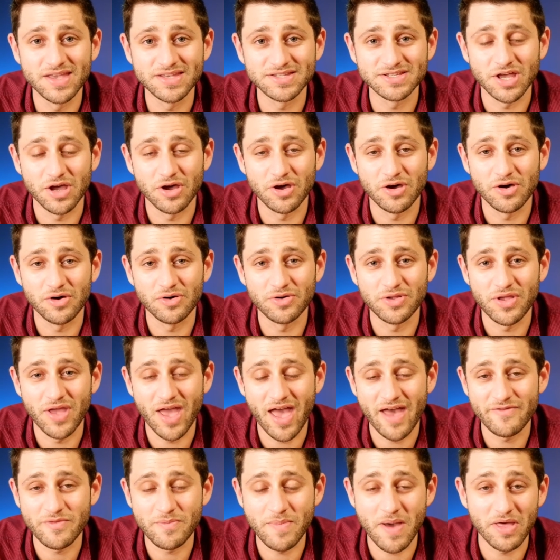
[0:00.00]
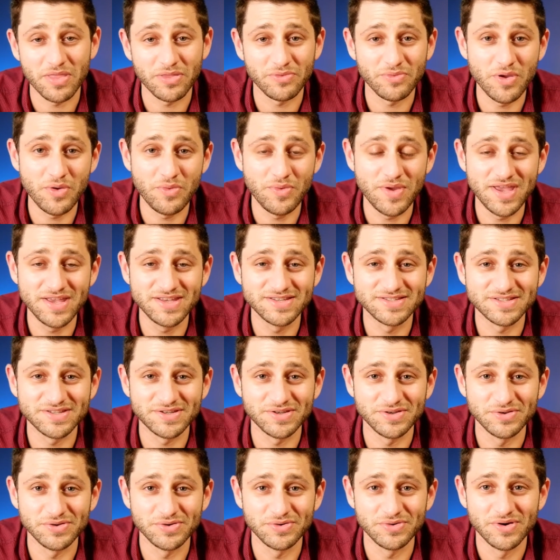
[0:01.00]
So you have about 3 weeks
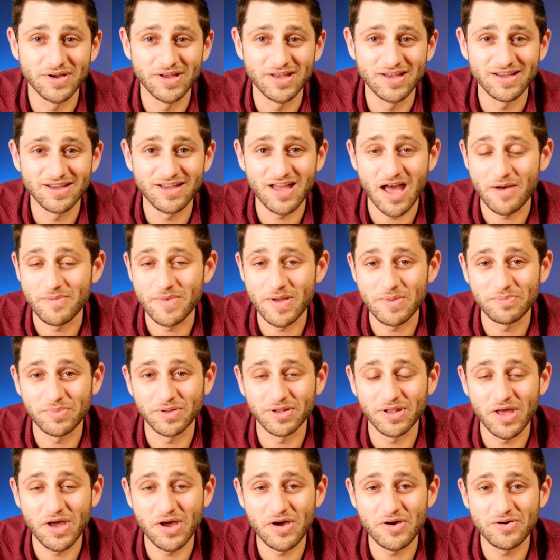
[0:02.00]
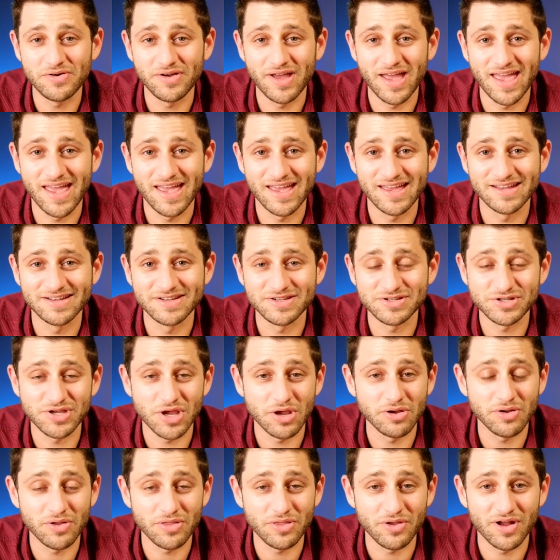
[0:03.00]
to comment below and
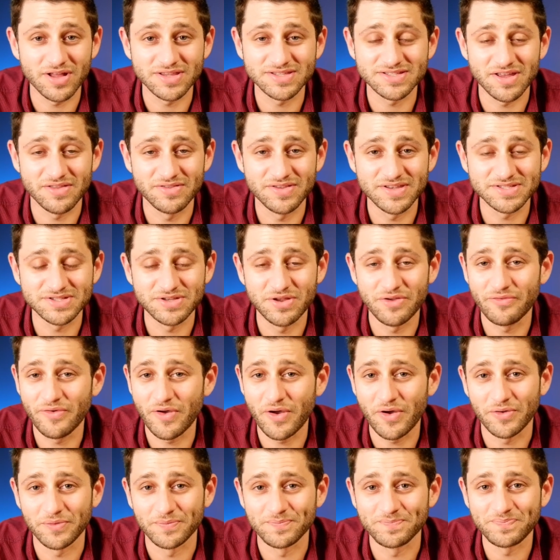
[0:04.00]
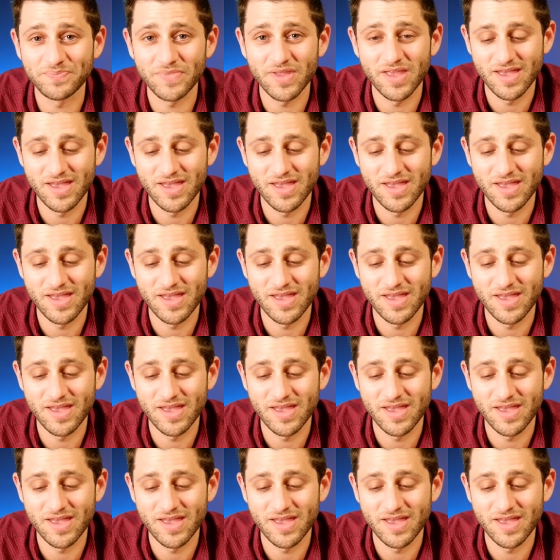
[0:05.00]
share your thoughts on this new phone.